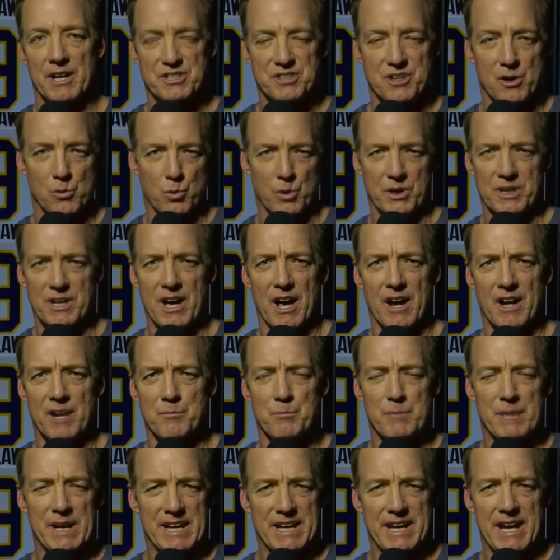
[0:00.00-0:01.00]
Started working on it in
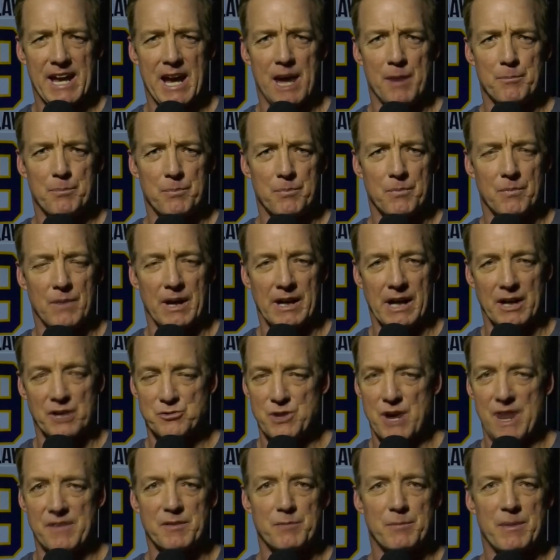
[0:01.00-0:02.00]
minicamp. I got
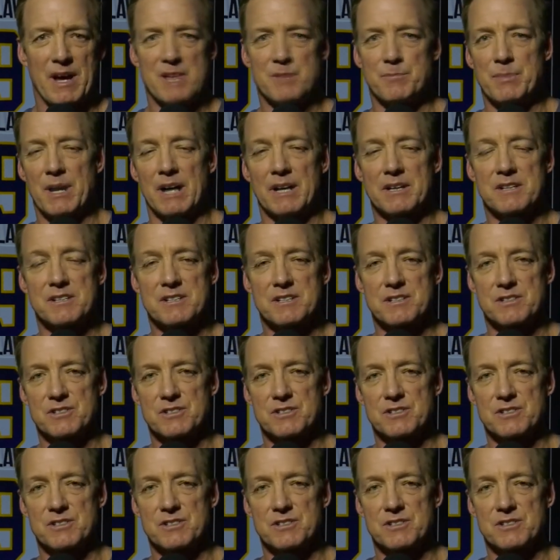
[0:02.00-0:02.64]
drafted by the Bucks.